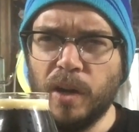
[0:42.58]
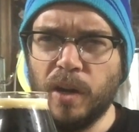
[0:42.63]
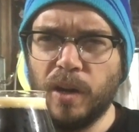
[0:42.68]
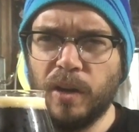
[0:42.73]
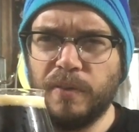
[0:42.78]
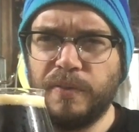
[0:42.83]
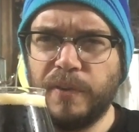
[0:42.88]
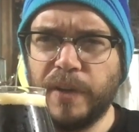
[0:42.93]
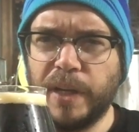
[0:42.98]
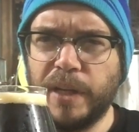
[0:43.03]

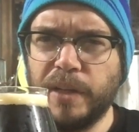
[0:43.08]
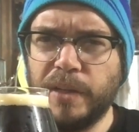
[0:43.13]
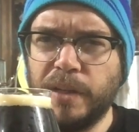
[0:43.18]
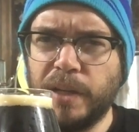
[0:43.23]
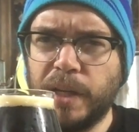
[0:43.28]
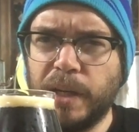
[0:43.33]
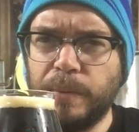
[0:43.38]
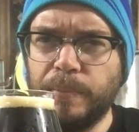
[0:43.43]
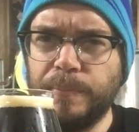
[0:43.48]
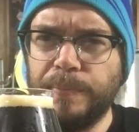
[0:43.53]
off
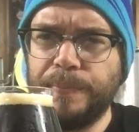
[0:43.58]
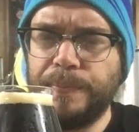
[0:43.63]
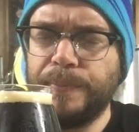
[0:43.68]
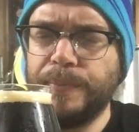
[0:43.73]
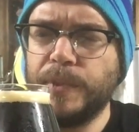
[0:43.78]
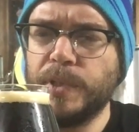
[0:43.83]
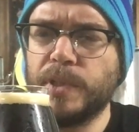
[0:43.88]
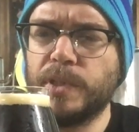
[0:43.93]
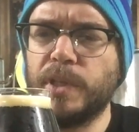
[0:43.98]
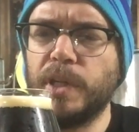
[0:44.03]
Aiden
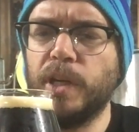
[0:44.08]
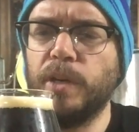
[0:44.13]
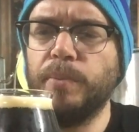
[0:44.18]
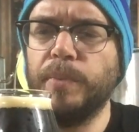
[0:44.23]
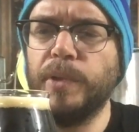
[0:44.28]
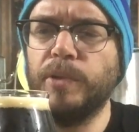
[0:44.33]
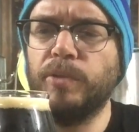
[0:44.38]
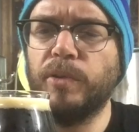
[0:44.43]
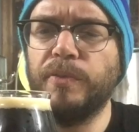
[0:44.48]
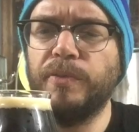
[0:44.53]
just to help
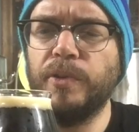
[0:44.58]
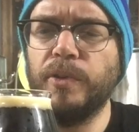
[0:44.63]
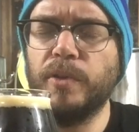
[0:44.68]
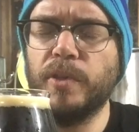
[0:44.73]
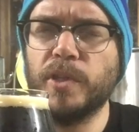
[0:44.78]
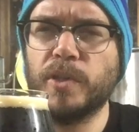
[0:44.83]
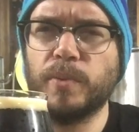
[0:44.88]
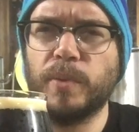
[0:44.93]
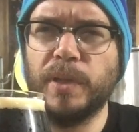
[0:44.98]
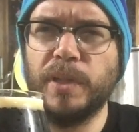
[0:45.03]
me review
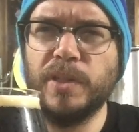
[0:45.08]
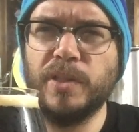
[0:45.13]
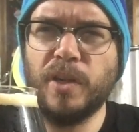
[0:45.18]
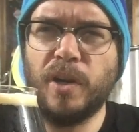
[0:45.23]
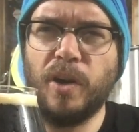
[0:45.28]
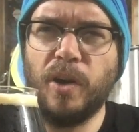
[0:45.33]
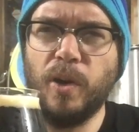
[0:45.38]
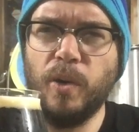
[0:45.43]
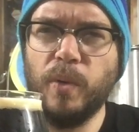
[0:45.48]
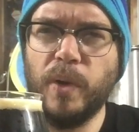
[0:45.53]
this one. There's a
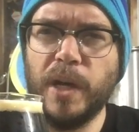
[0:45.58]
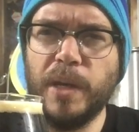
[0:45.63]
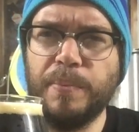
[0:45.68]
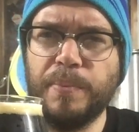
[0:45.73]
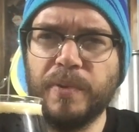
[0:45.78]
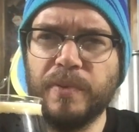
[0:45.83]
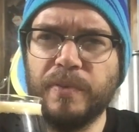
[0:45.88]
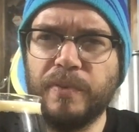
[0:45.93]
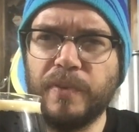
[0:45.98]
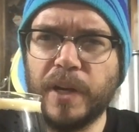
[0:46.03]
whole
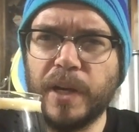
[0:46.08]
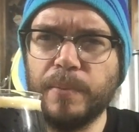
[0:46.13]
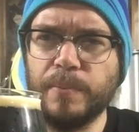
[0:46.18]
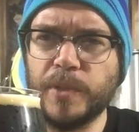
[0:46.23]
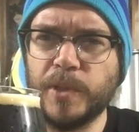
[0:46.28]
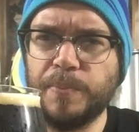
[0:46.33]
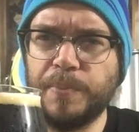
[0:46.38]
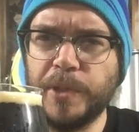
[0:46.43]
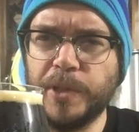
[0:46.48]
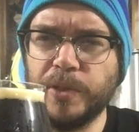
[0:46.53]
heap of
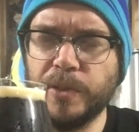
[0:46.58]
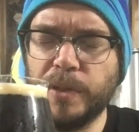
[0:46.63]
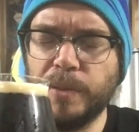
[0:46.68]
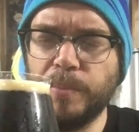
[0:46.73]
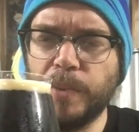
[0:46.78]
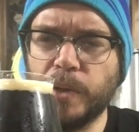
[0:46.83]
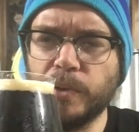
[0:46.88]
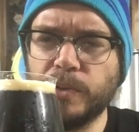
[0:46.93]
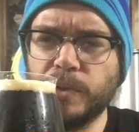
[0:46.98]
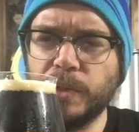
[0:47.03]
specialty
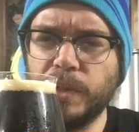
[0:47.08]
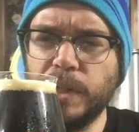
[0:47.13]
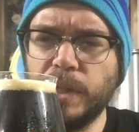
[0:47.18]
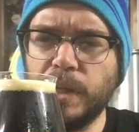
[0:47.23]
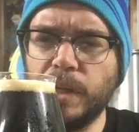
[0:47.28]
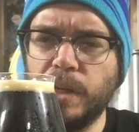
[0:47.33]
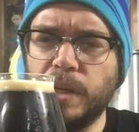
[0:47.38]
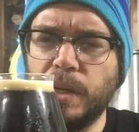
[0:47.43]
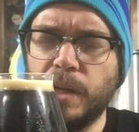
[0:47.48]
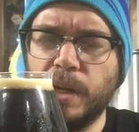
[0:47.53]
malts in
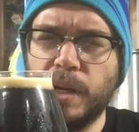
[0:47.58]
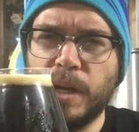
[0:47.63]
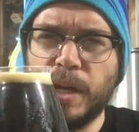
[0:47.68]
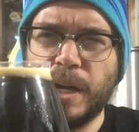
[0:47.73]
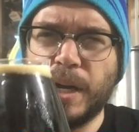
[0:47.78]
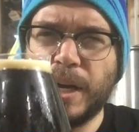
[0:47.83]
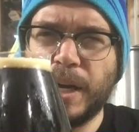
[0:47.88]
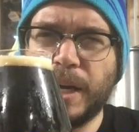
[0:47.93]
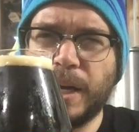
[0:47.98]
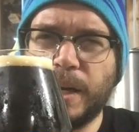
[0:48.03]
there.
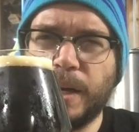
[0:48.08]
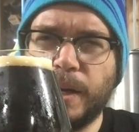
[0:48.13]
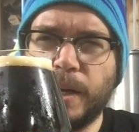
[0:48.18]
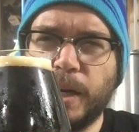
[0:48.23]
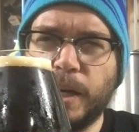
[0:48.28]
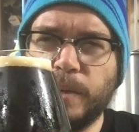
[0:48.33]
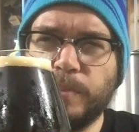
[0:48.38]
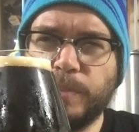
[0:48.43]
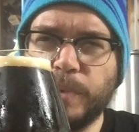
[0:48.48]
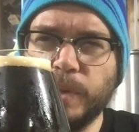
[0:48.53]

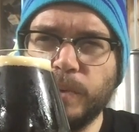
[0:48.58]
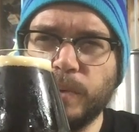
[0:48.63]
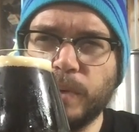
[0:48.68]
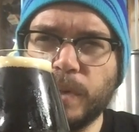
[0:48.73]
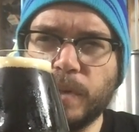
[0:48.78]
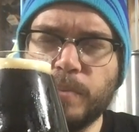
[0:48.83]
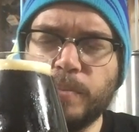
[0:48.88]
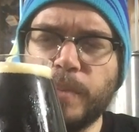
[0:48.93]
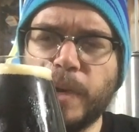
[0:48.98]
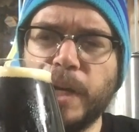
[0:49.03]
Probably
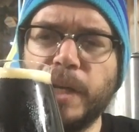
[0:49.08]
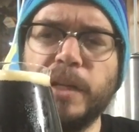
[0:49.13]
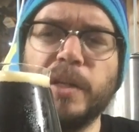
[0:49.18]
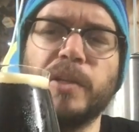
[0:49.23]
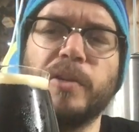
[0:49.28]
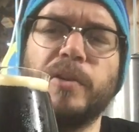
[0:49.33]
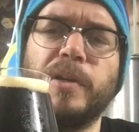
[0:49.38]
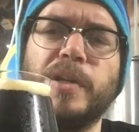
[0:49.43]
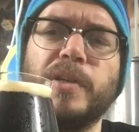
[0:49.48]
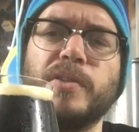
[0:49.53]
one of the main
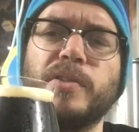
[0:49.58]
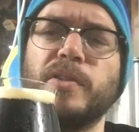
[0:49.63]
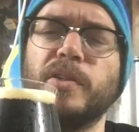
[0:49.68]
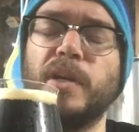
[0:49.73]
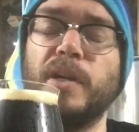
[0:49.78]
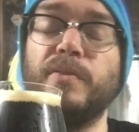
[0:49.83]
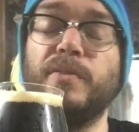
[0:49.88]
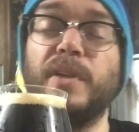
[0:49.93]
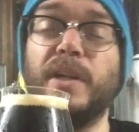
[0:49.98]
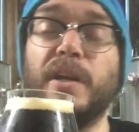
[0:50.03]
ingredients that
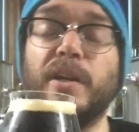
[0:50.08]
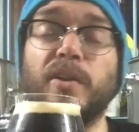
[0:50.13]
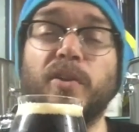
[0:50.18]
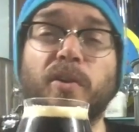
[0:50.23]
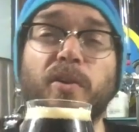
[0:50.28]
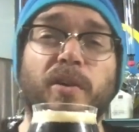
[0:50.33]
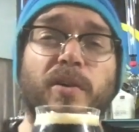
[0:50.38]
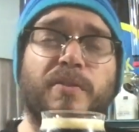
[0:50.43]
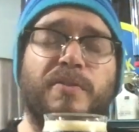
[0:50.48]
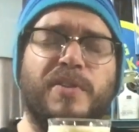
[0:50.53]
I haven't had a
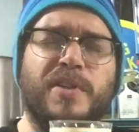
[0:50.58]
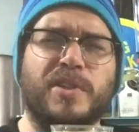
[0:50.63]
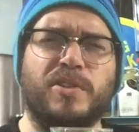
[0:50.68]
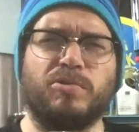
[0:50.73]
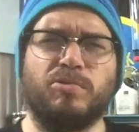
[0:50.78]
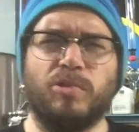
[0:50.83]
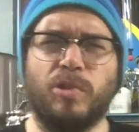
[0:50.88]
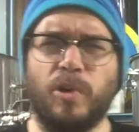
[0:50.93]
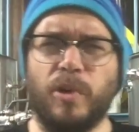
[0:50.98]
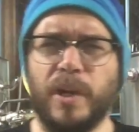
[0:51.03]
lot of
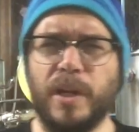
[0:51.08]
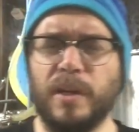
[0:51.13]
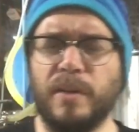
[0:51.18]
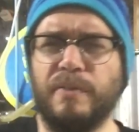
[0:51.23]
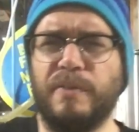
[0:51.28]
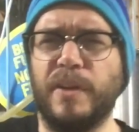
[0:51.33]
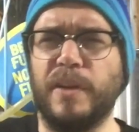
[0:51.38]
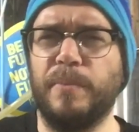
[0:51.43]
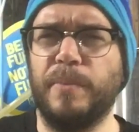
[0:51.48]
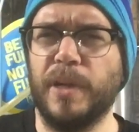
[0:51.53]
is rye.
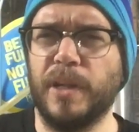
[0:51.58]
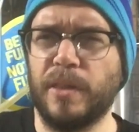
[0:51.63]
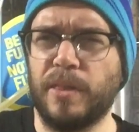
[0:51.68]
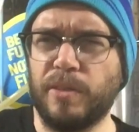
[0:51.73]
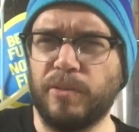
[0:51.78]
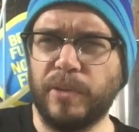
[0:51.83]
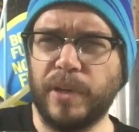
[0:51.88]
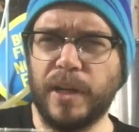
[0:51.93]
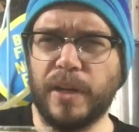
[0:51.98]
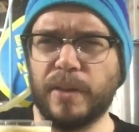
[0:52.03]
I've had about
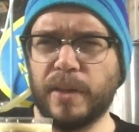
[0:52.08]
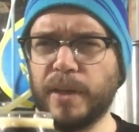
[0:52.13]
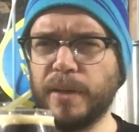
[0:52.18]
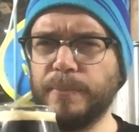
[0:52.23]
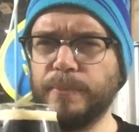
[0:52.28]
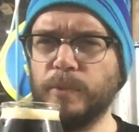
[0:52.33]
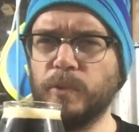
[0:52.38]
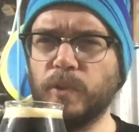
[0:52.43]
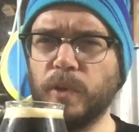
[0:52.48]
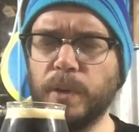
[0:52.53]
3 other
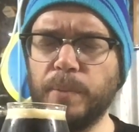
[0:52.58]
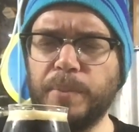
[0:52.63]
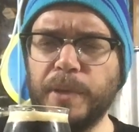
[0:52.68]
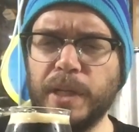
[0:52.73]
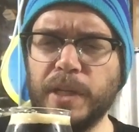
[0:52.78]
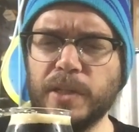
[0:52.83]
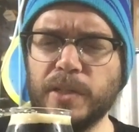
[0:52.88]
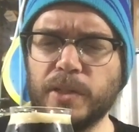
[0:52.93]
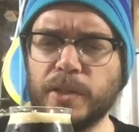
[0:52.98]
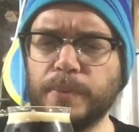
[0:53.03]
rye
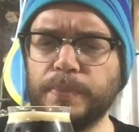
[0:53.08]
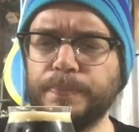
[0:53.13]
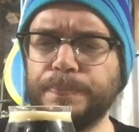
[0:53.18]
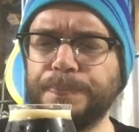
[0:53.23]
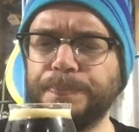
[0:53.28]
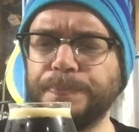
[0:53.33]
beers,